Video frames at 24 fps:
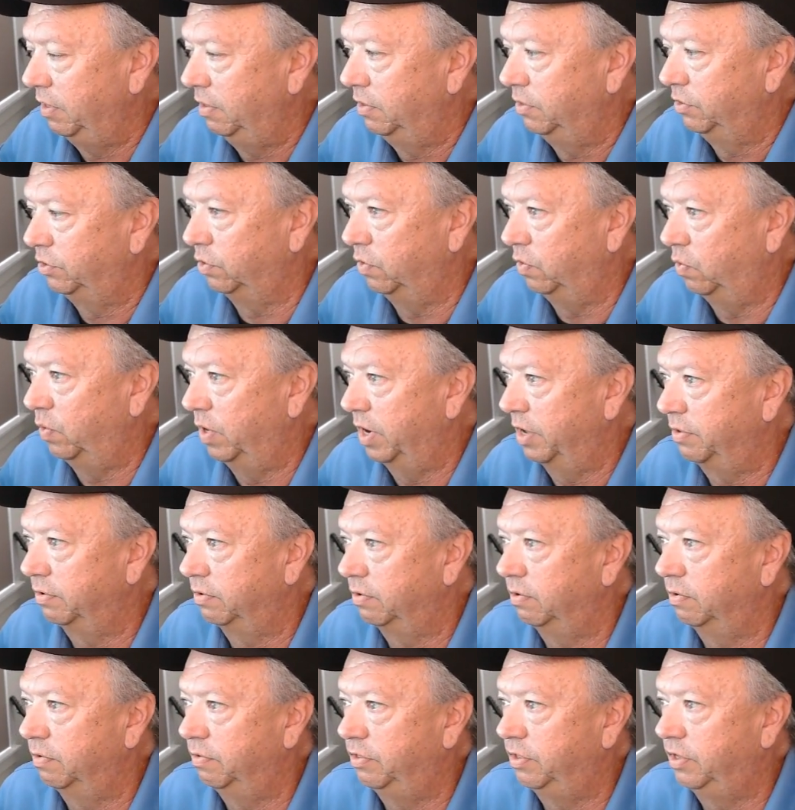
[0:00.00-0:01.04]
So
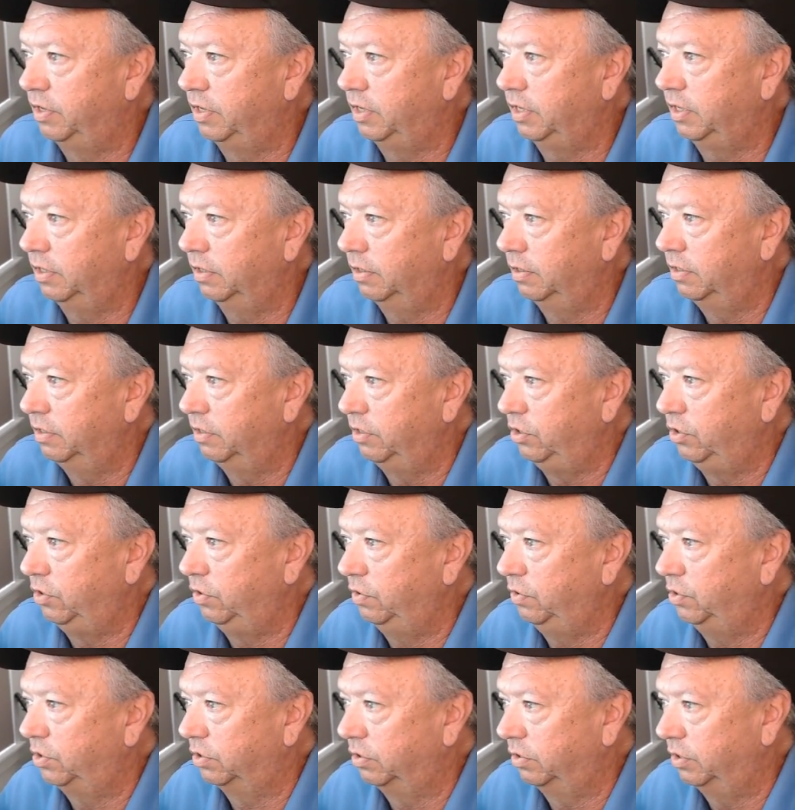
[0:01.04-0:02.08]
whether the
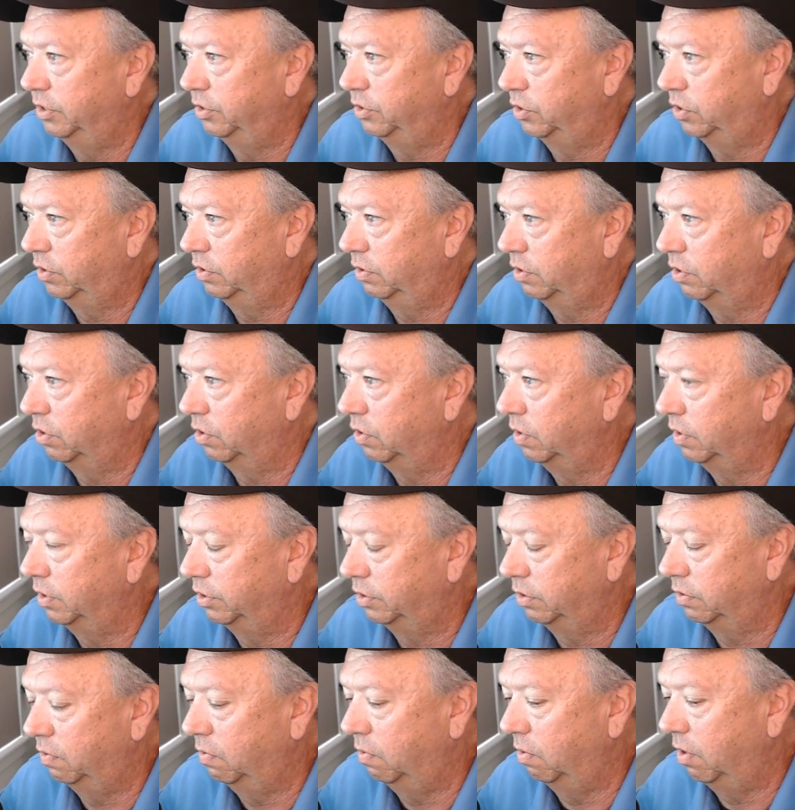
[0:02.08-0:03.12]
user is concurrent
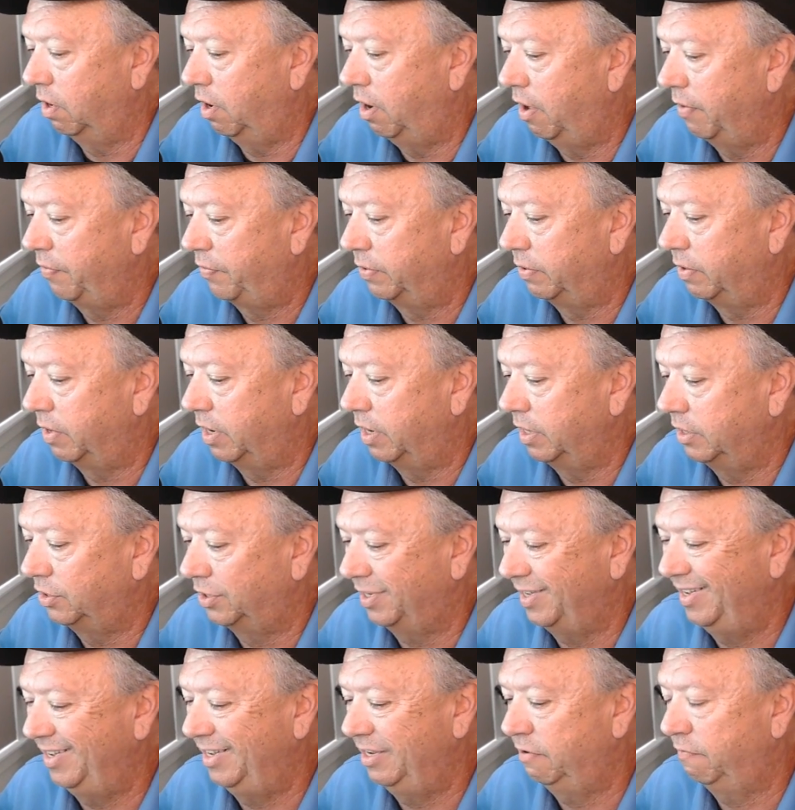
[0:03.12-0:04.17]
or authorized,
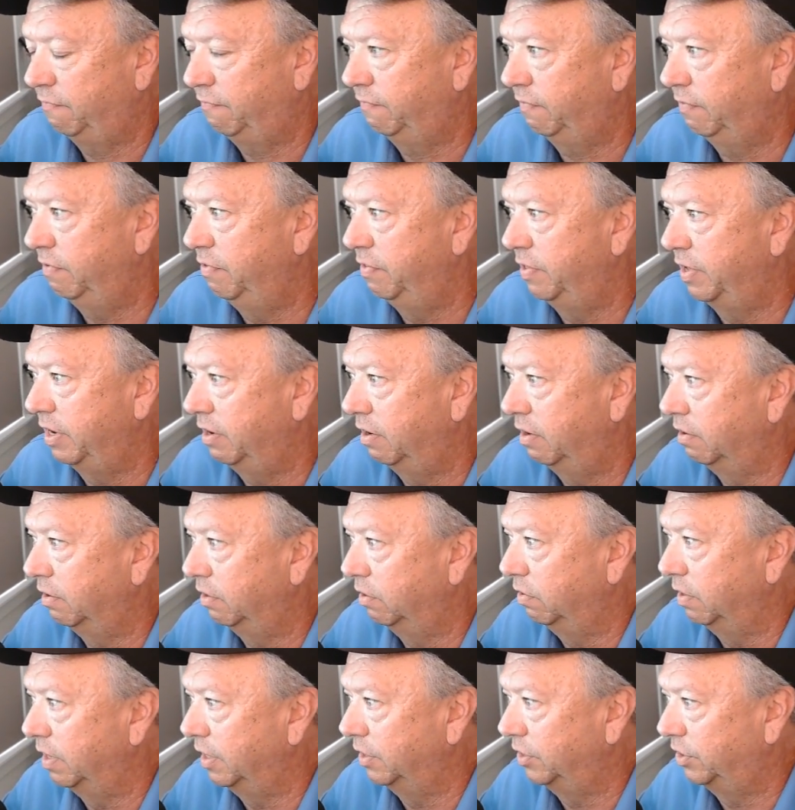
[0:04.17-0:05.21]
if they are
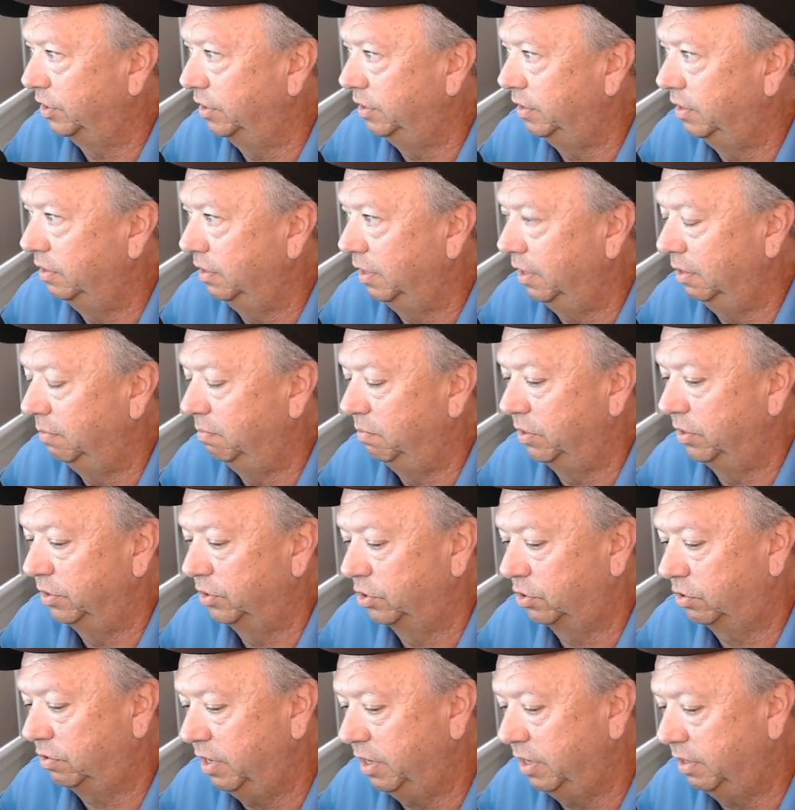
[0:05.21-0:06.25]
granted
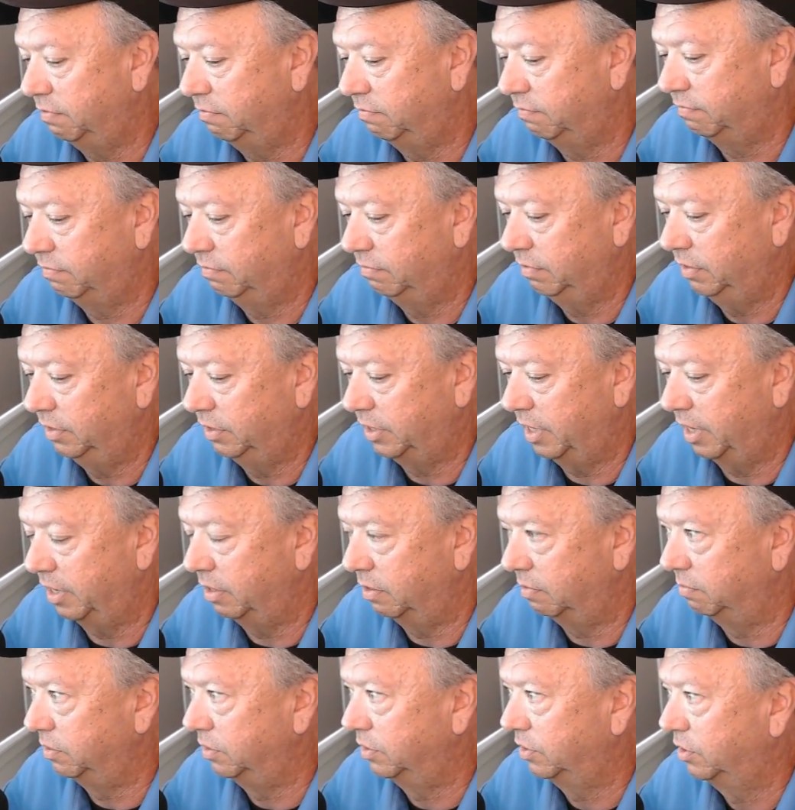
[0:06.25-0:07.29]
administrative
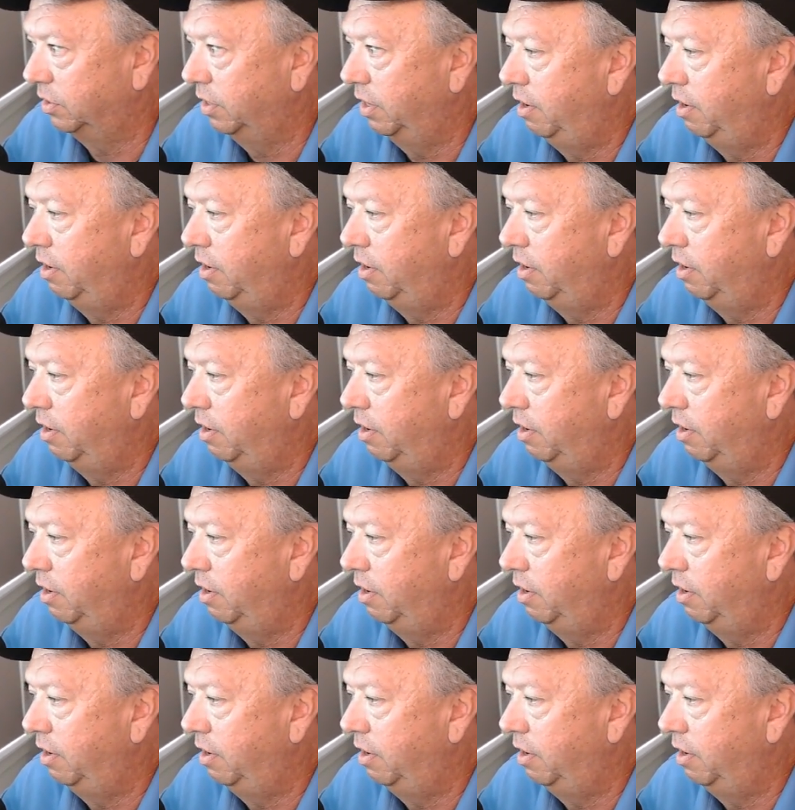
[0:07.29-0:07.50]
entitlements,